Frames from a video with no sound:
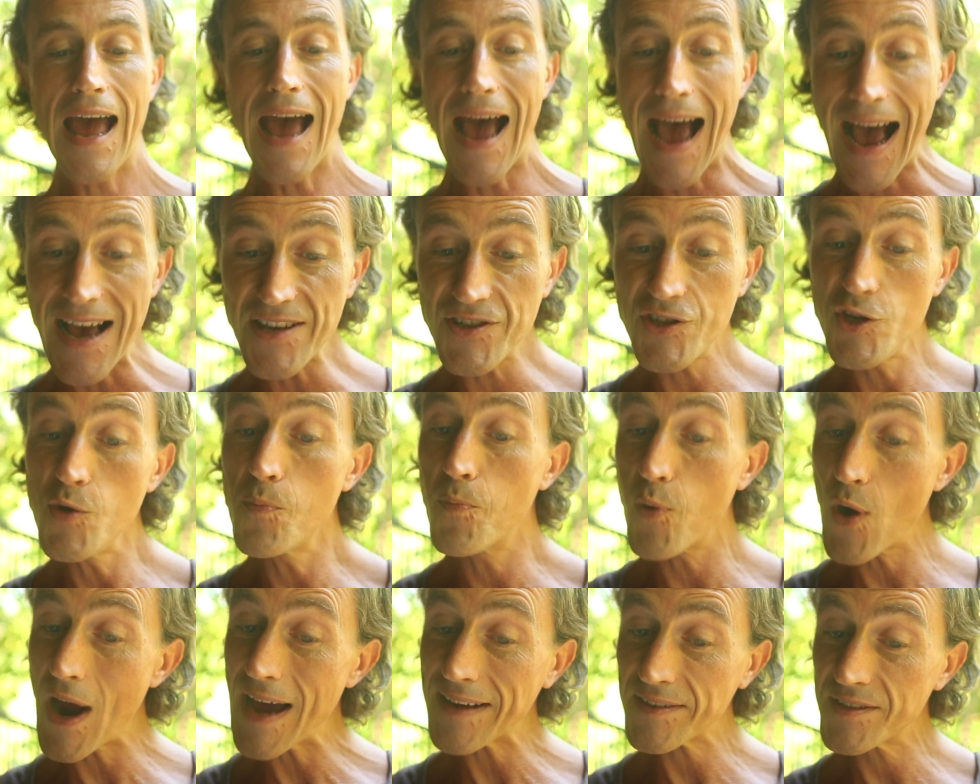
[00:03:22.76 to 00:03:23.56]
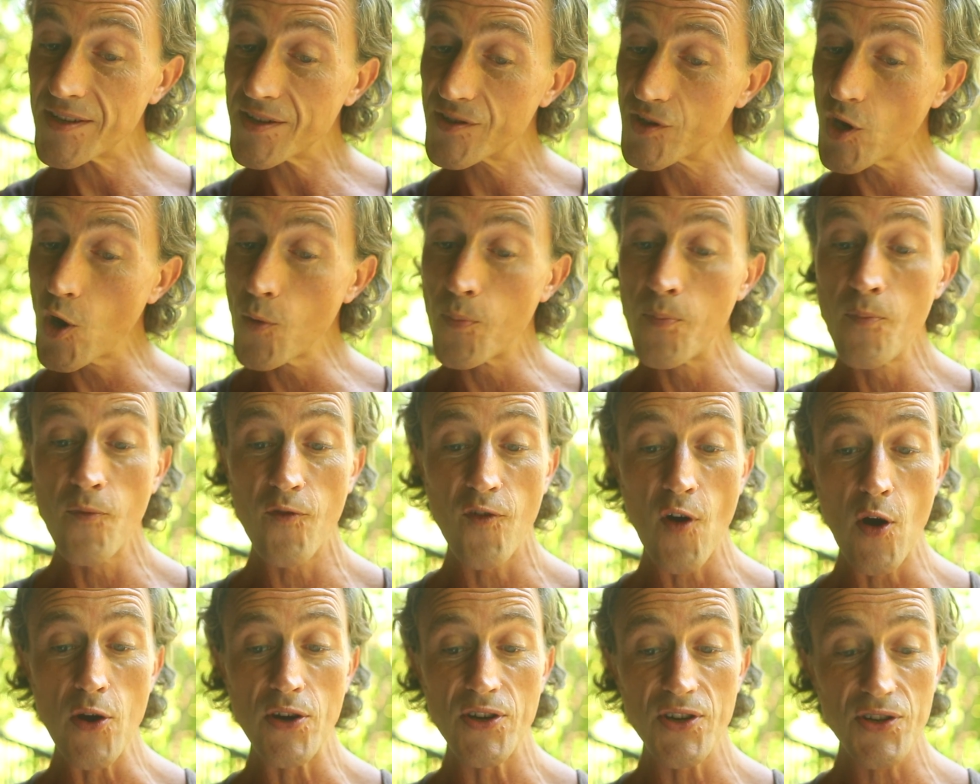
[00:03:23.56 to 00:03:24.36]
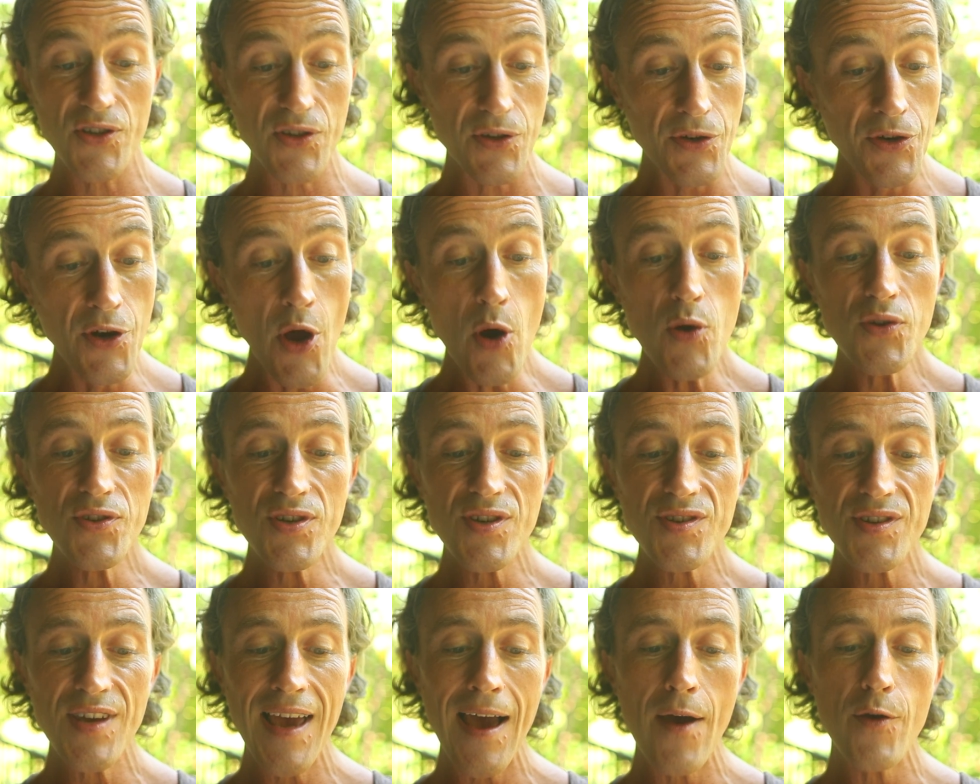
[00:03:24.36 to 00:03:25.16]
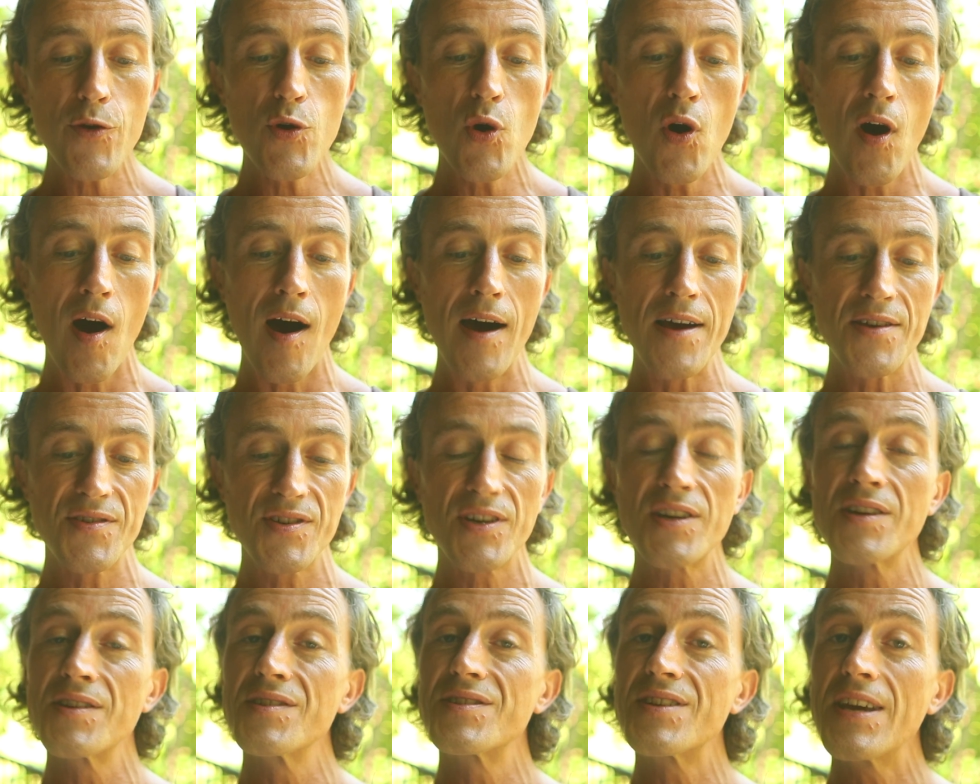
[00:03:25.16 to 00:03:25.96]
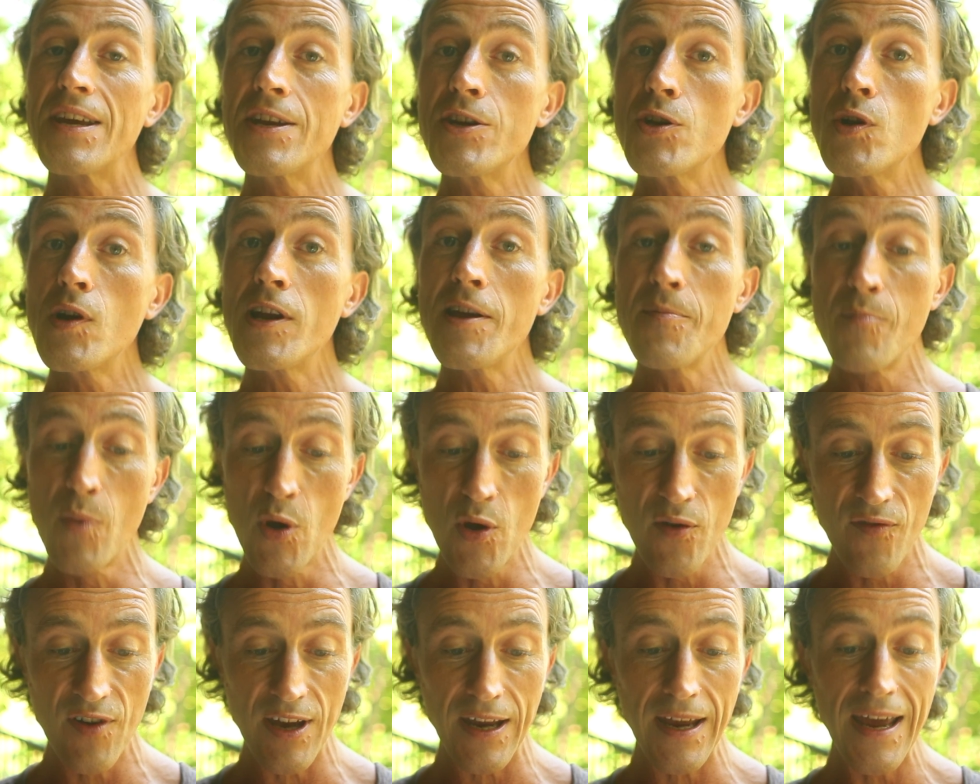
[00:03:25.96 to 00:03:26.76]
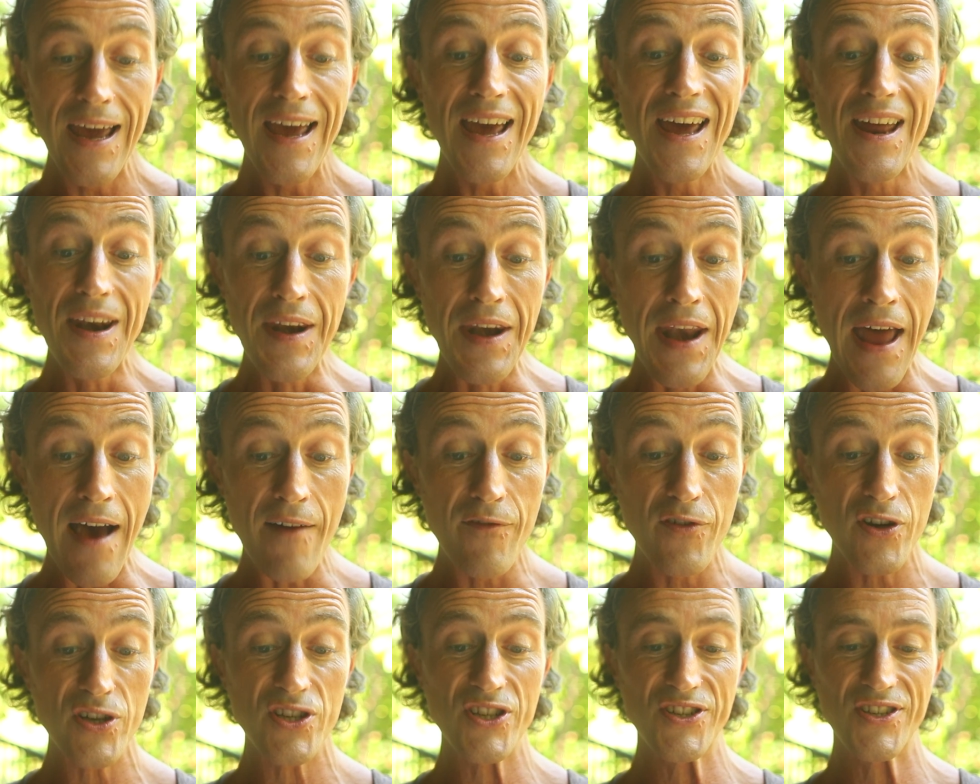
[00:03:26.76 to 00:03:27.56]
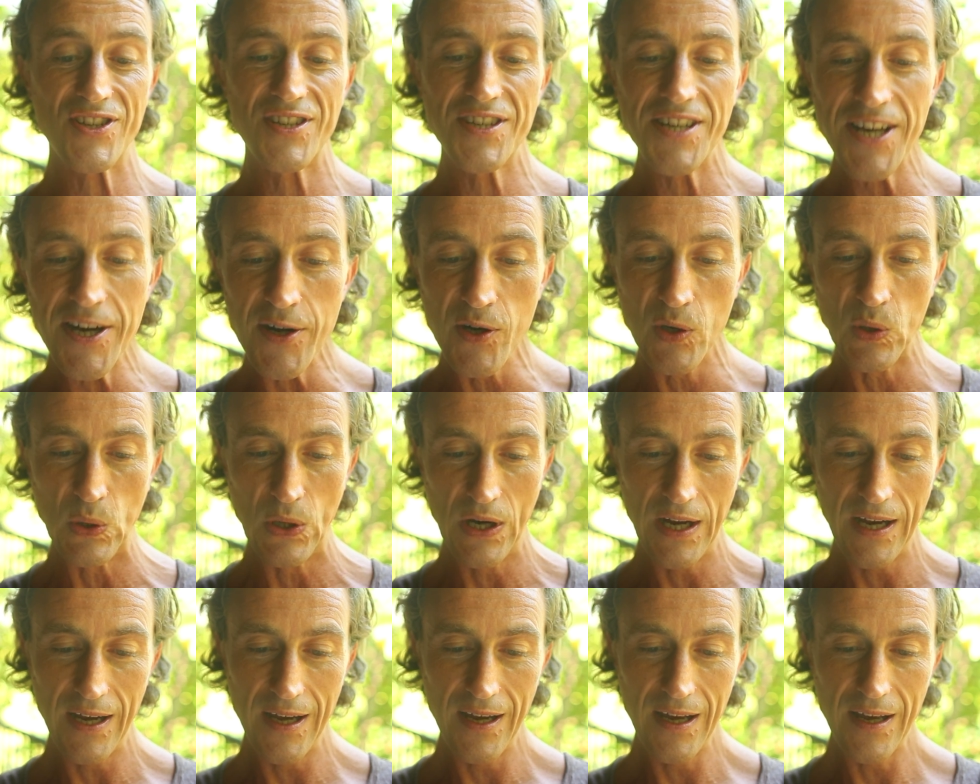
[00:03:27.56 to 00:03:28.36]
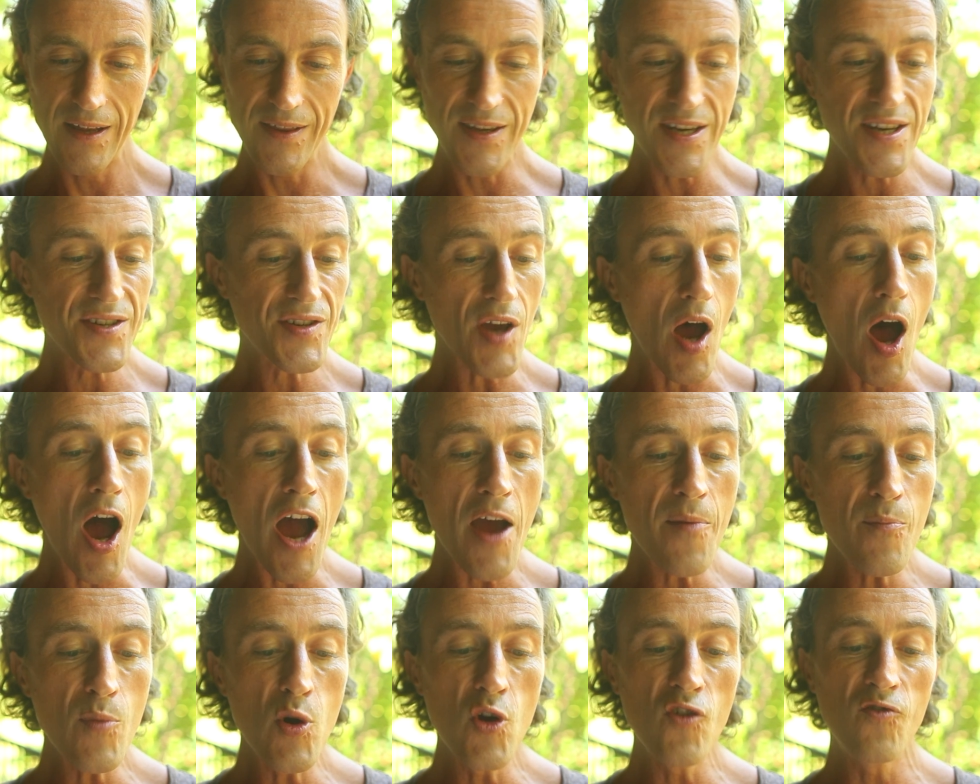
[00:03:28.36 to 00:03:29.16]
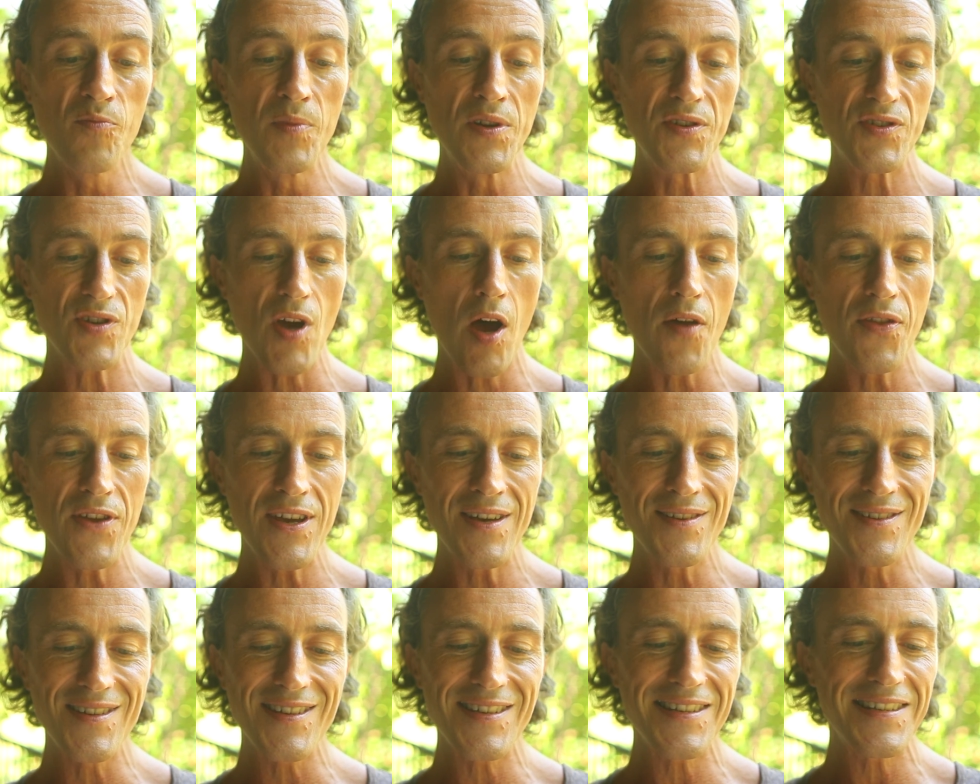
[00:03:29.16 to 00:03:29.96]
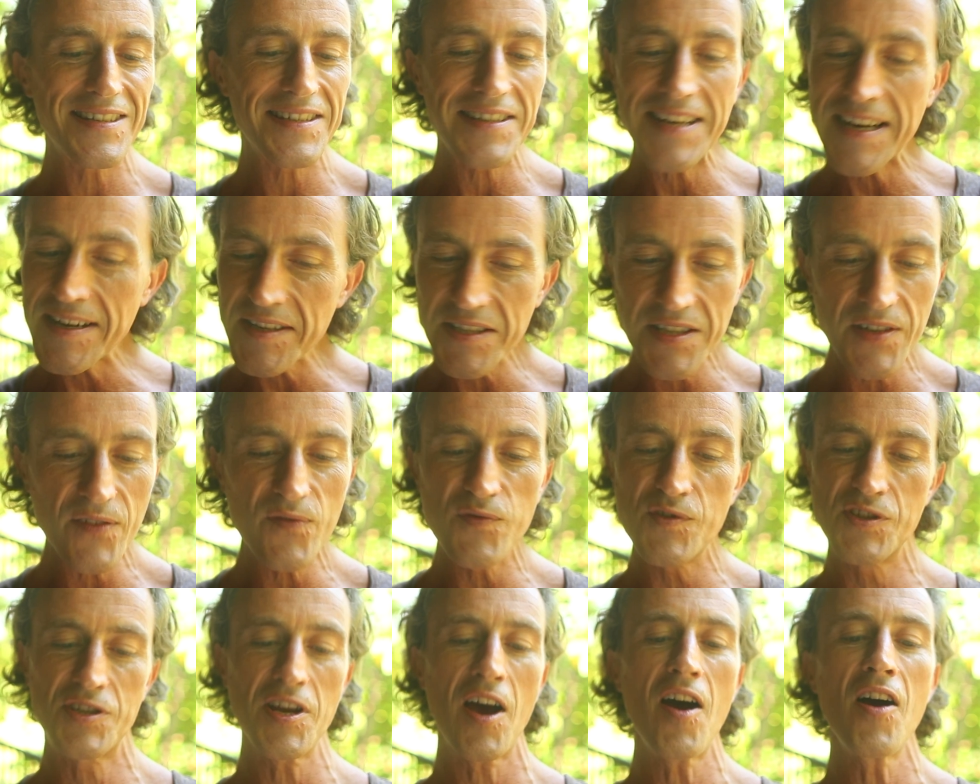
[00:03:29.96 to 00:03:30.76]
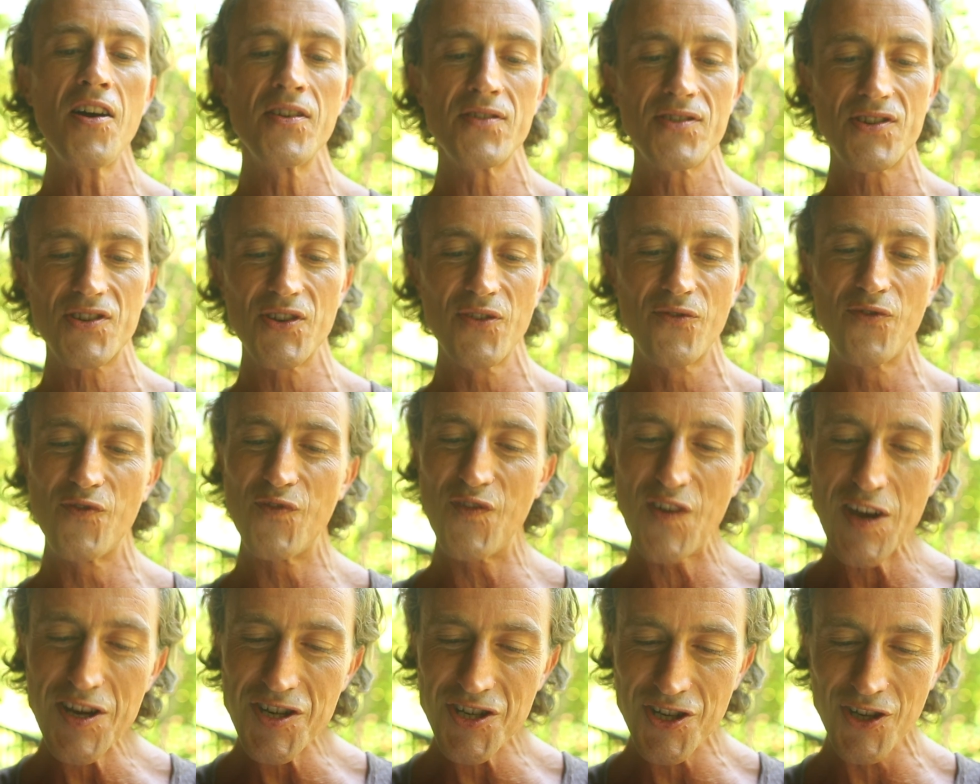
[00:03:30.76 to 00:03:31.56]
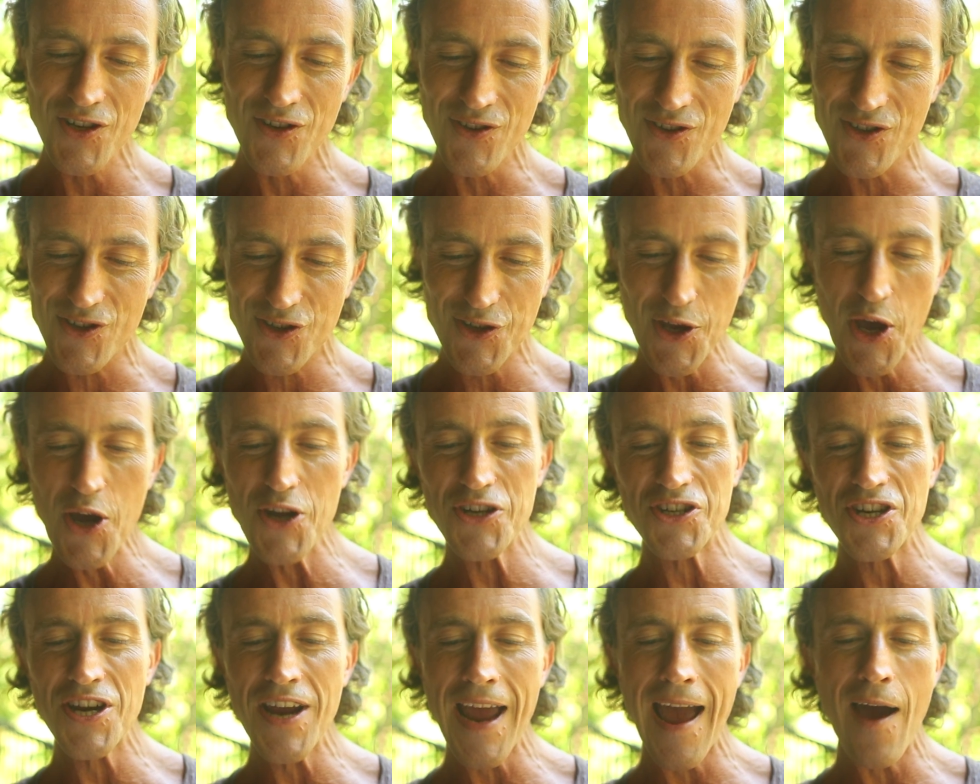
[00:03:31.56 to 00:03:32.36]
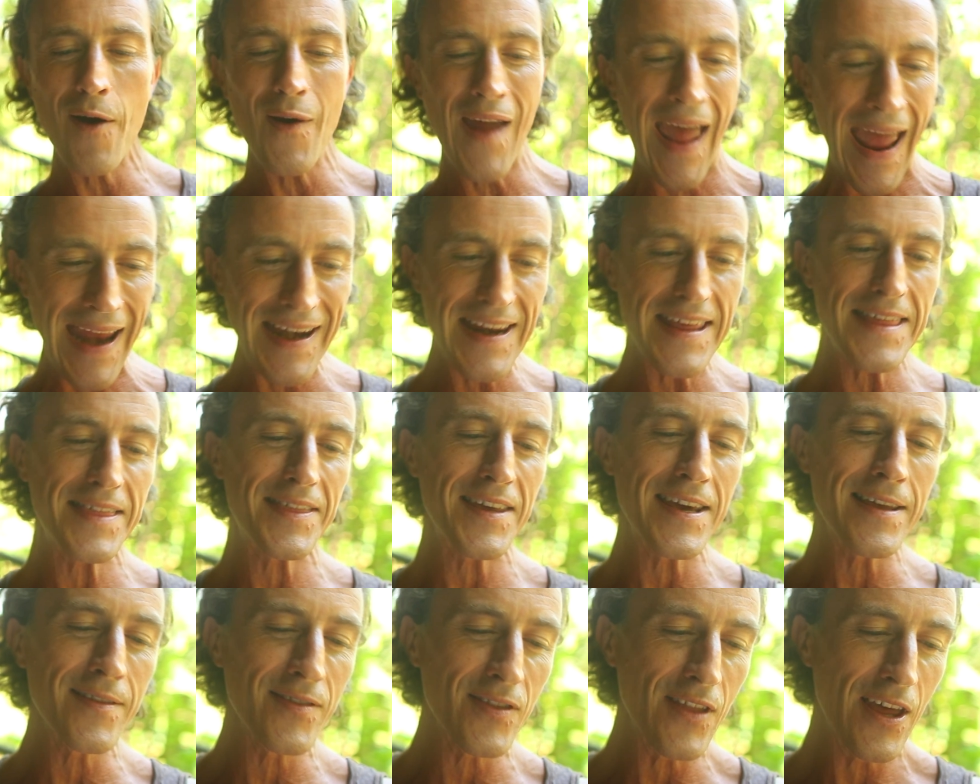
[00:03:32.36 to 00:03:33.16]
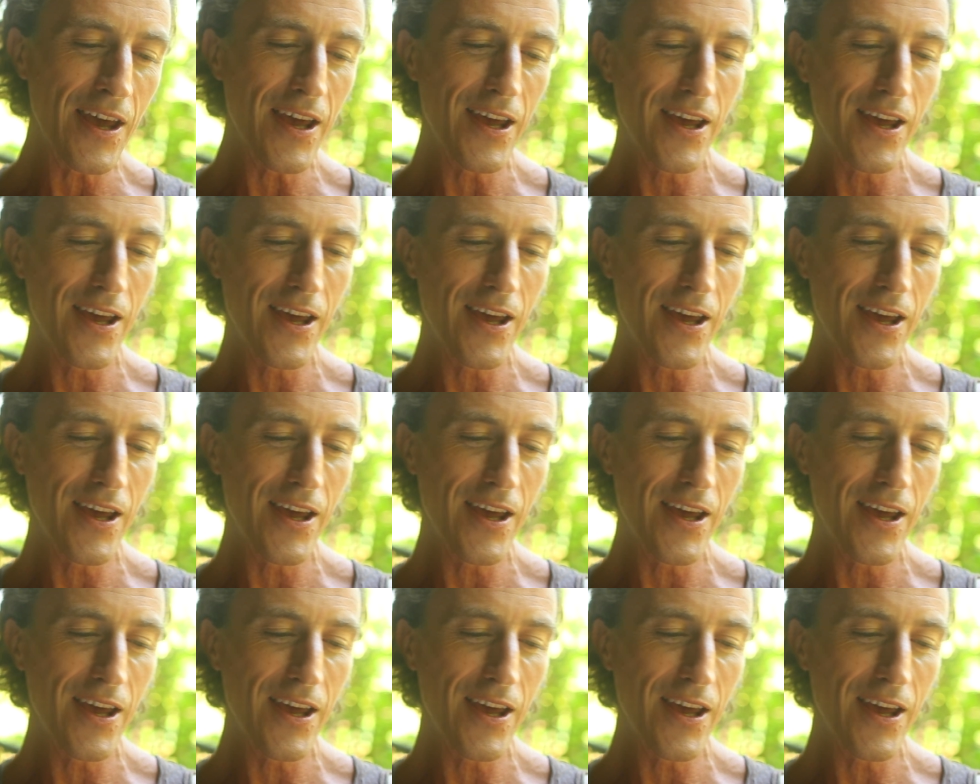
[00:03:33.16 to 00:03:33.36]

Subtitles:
As you practice open focus, notice how your eyes are continually moving, never still. These eye movements are the instinctive dance of vision, searching out anything